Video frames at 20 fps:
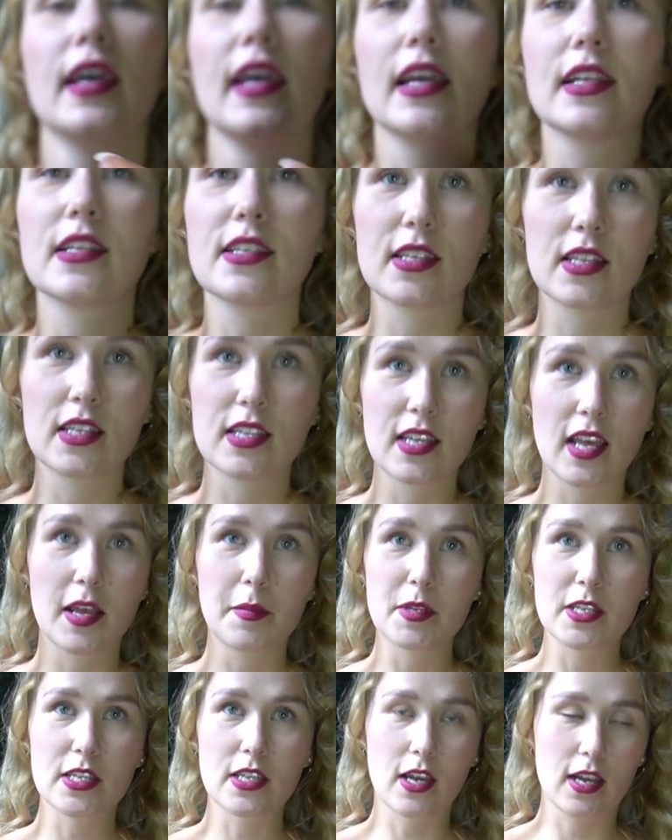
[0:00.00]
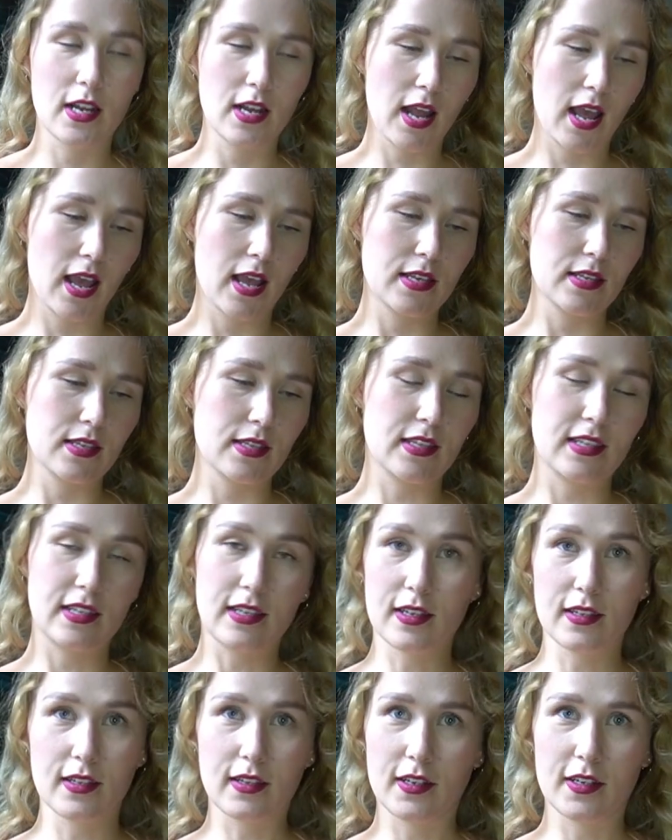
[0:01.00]
It's the same design as the
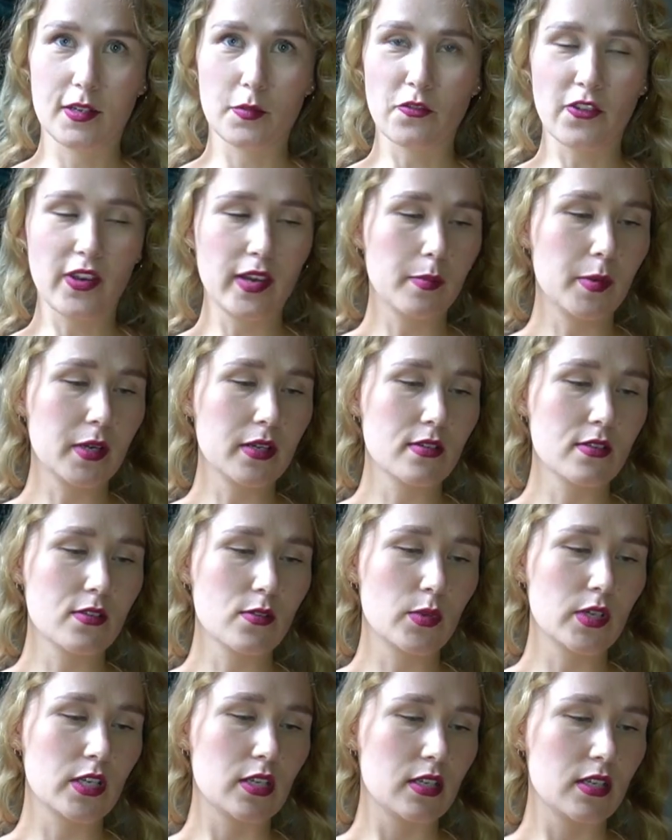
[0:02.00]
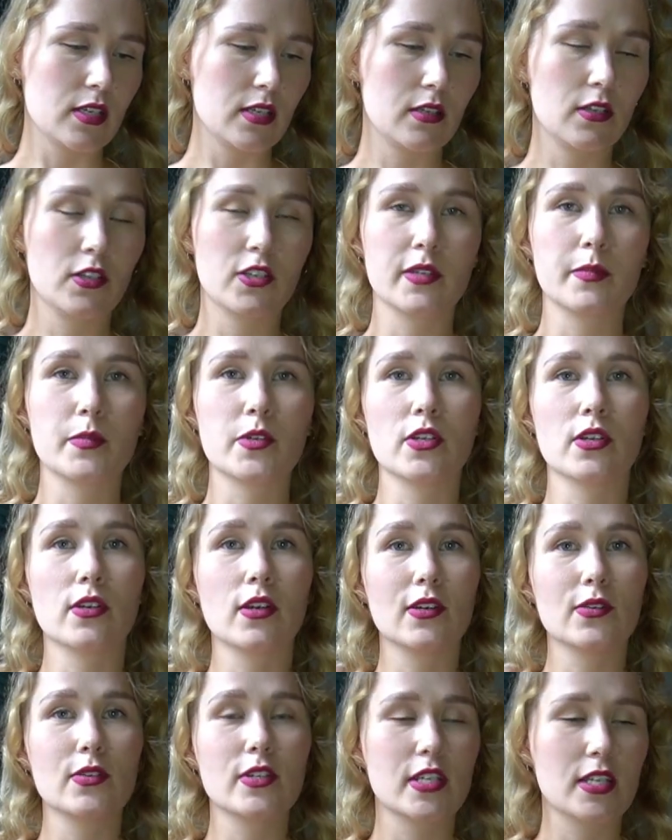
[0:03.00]
other Nymphaea buttons, which is an Egyptian
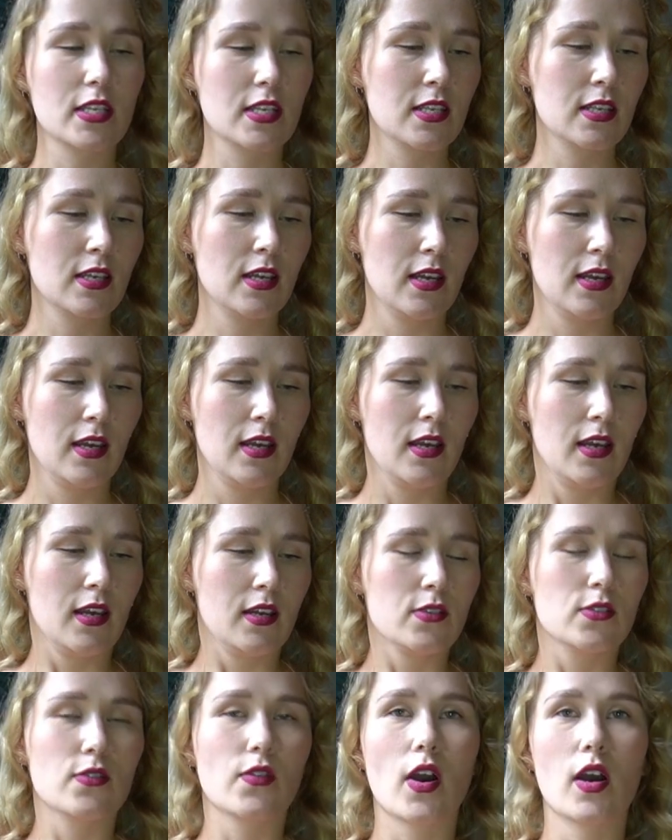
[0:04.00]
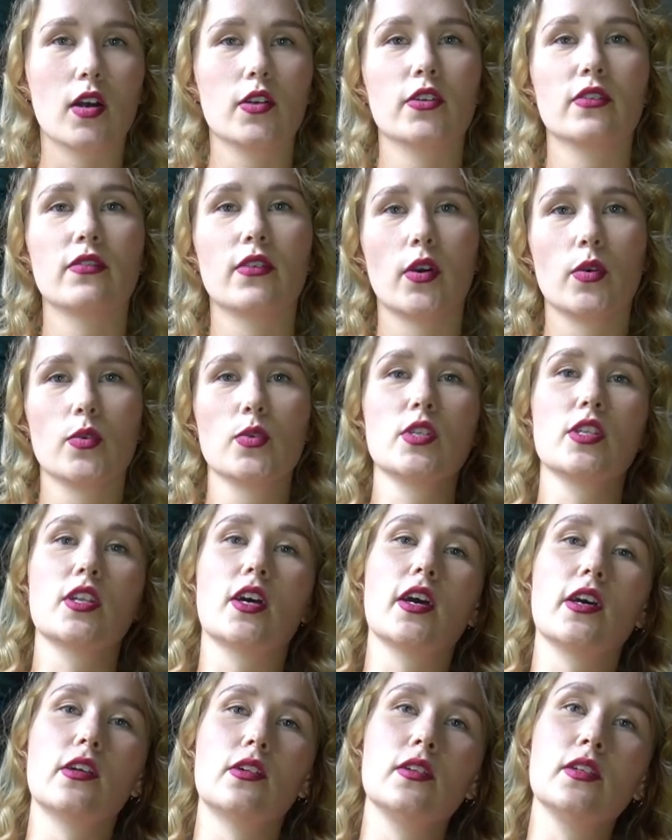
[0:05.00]
lotus, sort of Art Nouveau
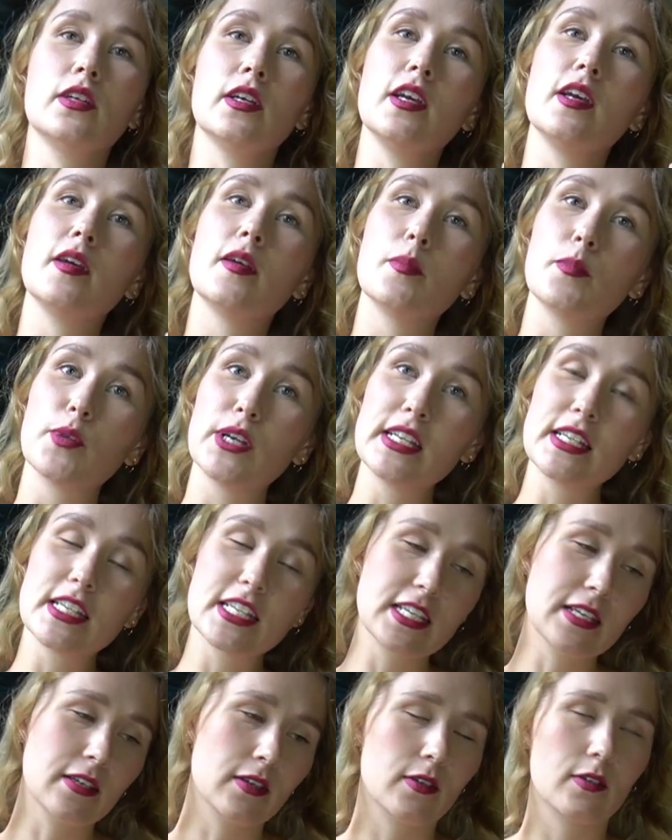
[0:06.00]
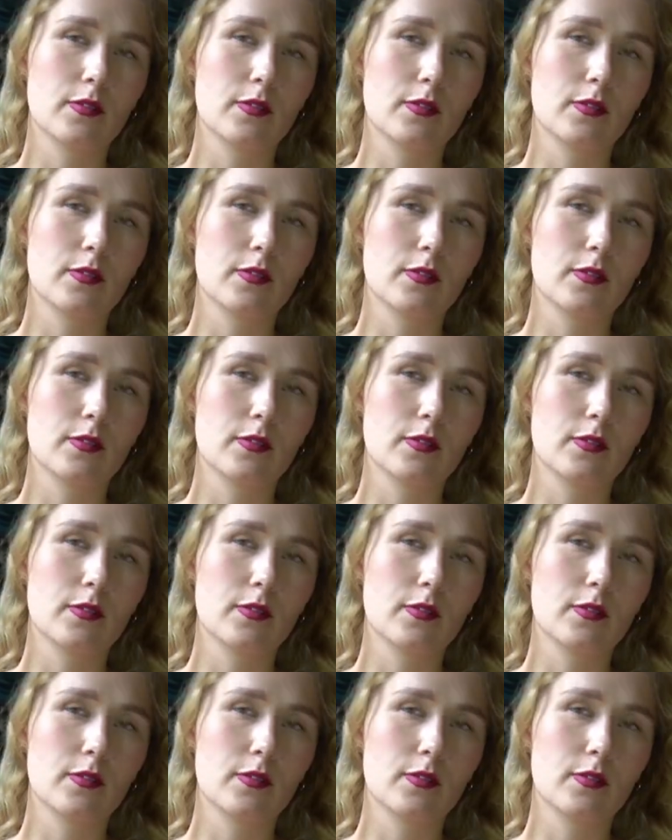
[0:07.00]
style print,